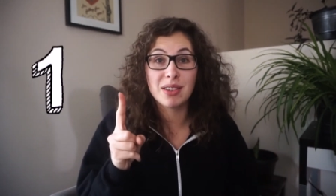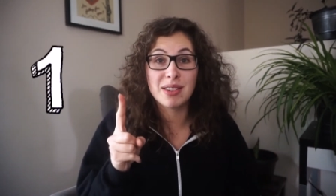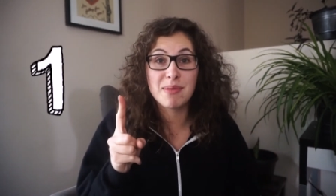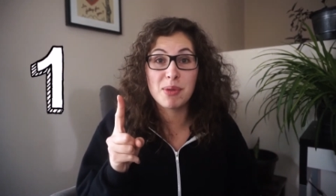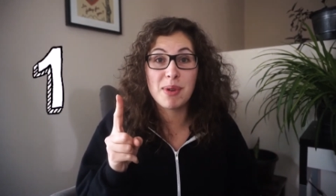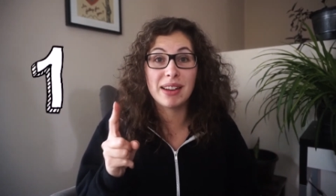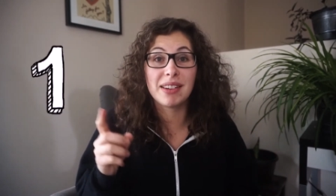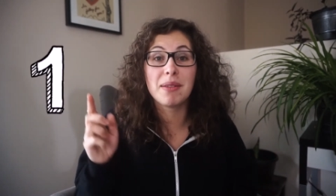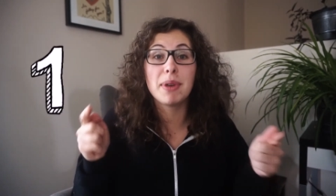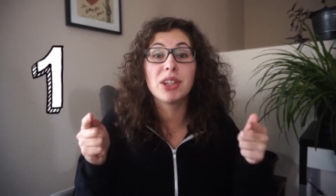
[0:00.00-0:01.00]
Number 1,
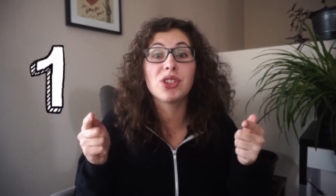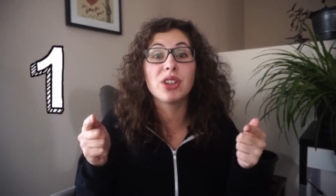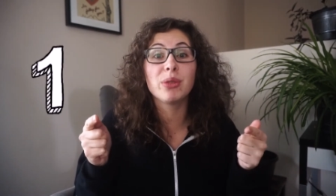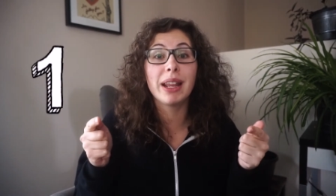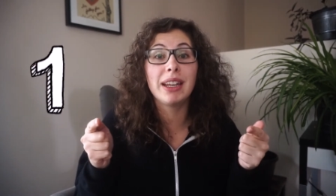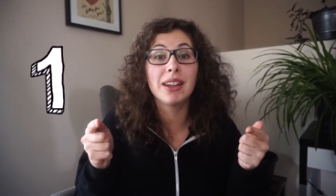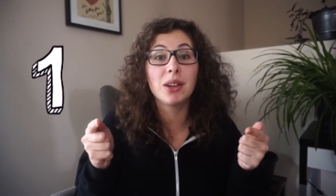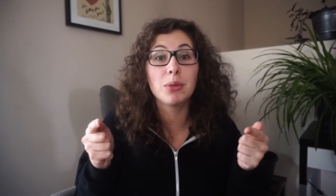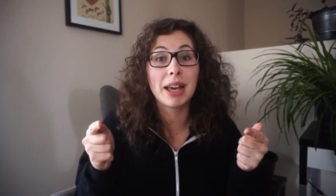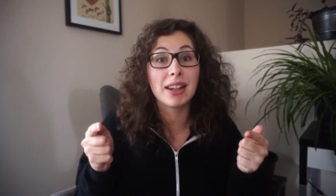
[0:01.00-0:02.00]
make sure you're ready to
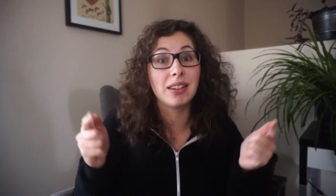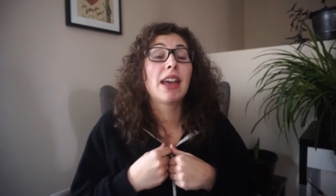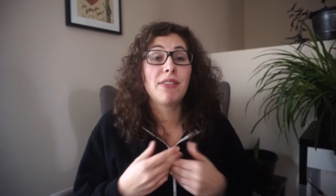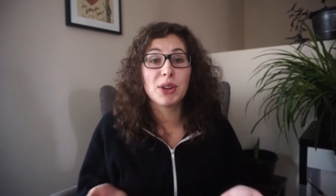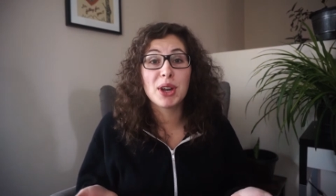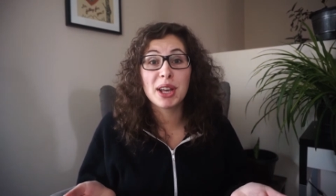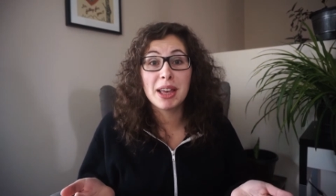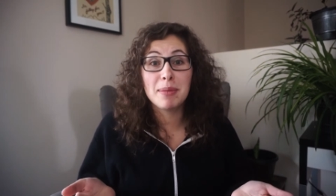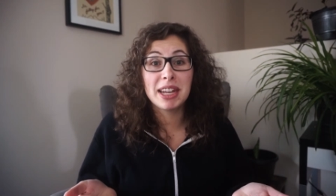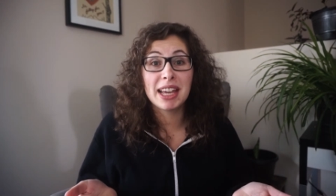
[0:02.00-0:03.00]
do battle. If you're not
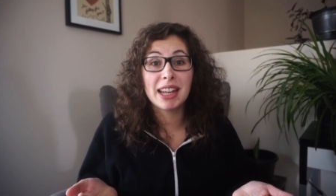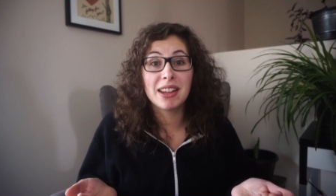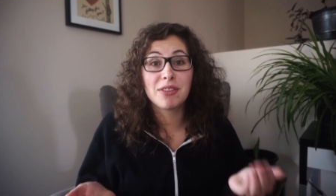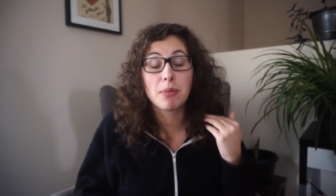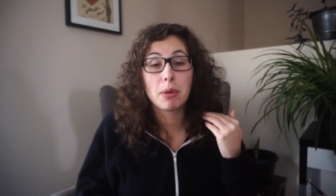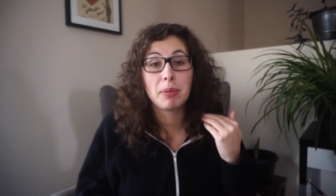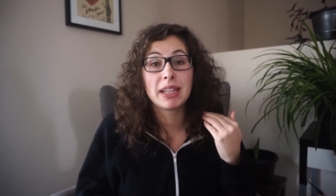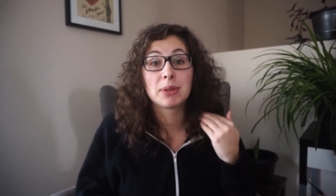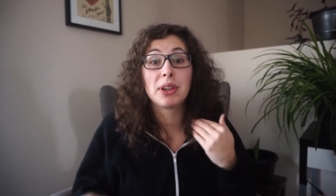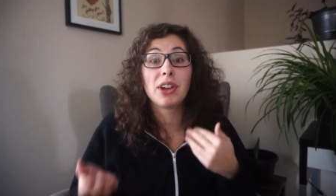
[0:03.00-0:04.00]
coming at it from a
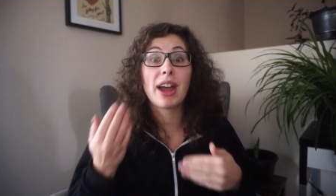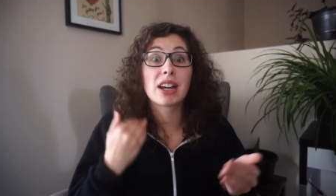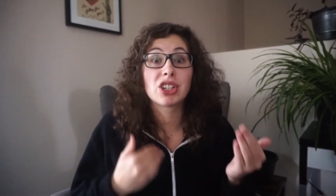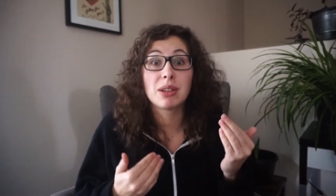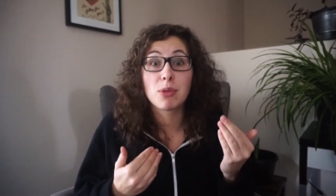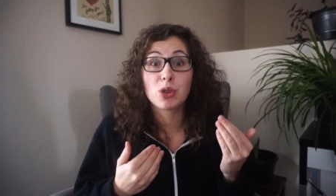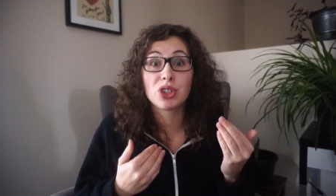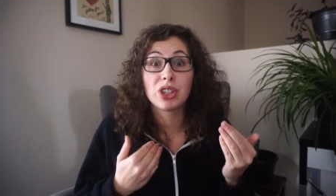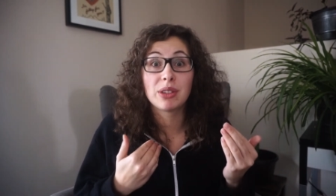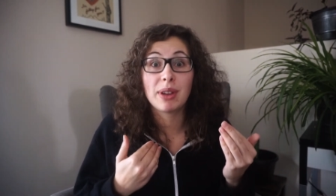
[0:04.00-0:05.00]
place where you're actually
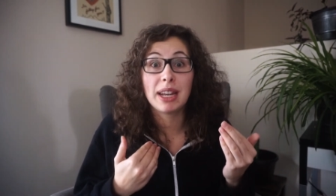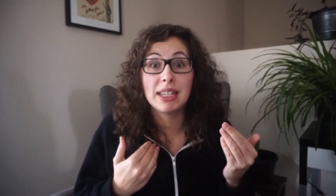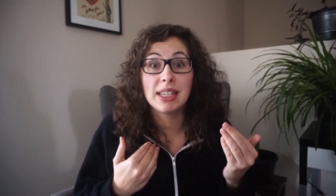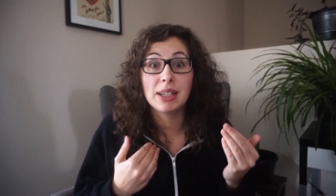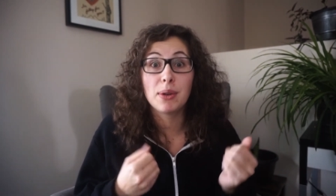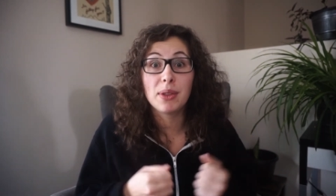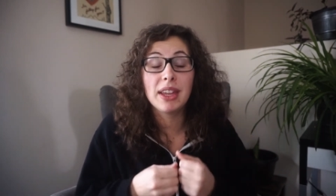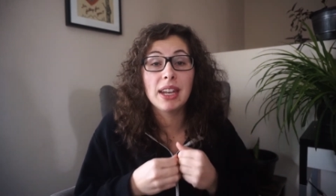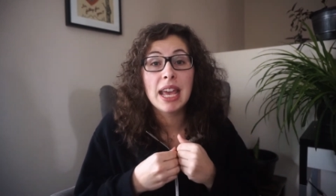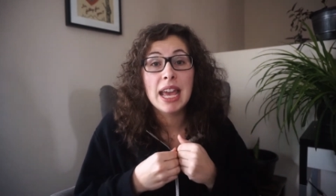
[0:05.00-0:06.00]
emotionally ready to deal with
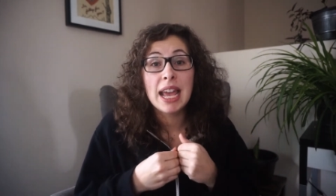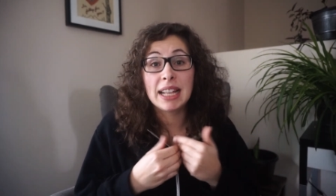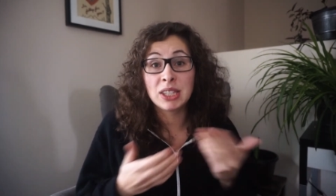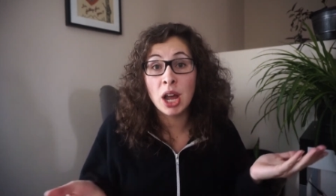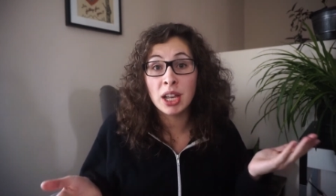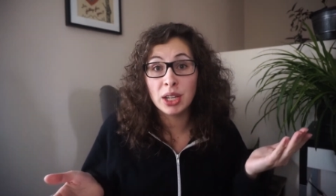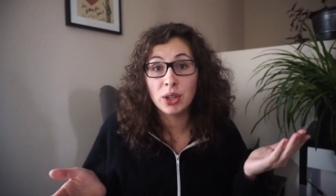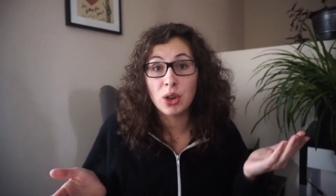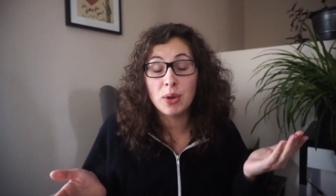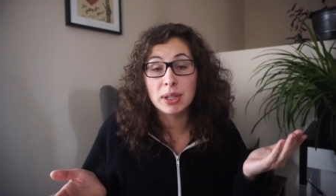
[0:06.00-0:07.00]
it, it's not going
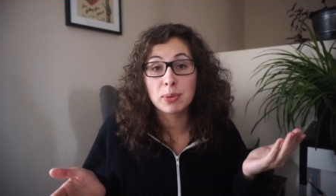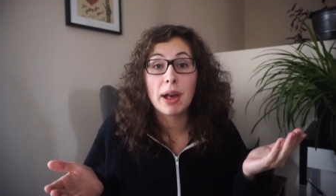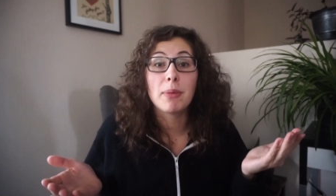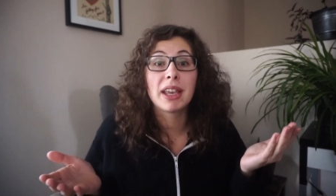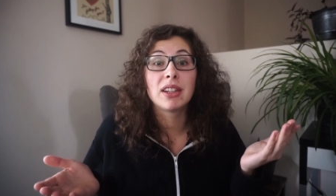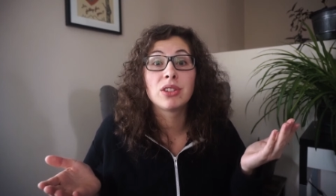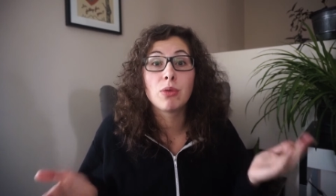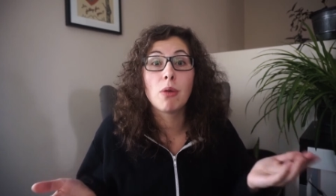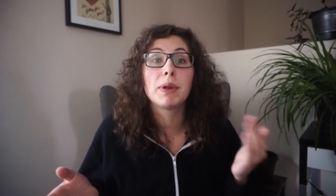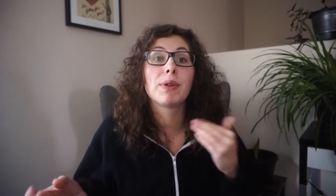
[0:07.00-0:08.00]
to go as well because you
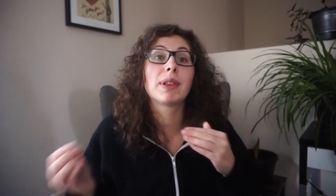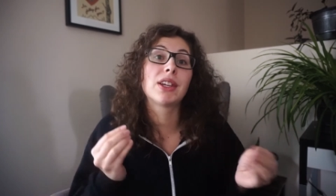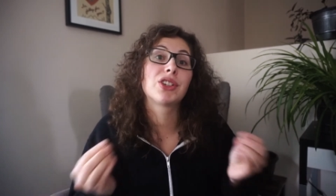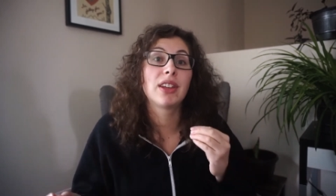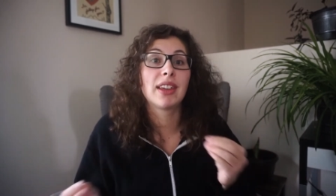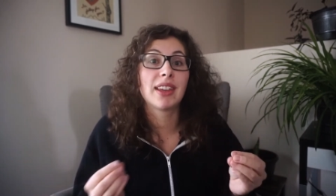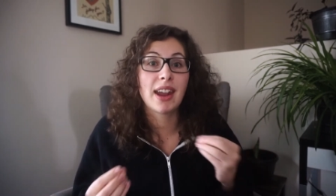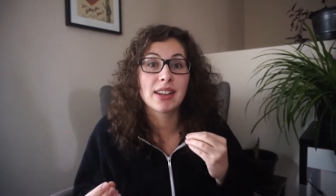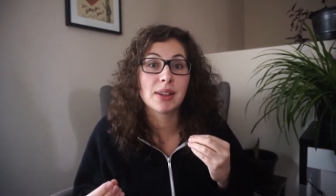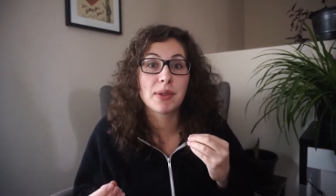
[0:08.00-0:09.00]
won't be relationally
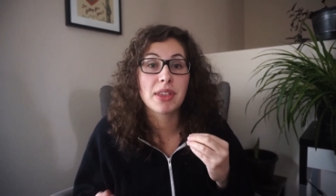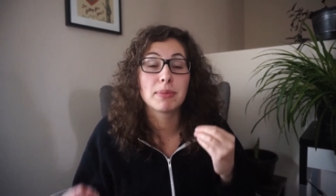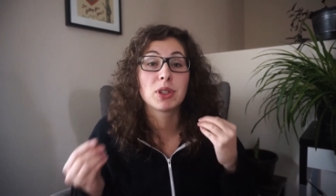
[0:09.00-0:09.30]
connecting with them.